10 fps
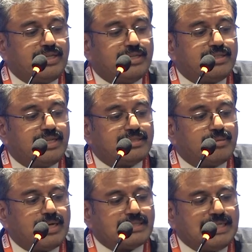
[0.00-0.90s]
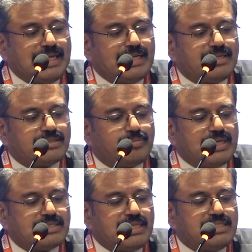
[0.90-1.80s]
Here there is a masticator
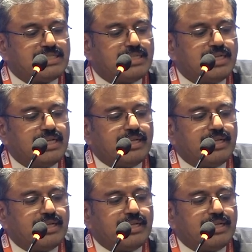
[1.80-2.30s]
space lesion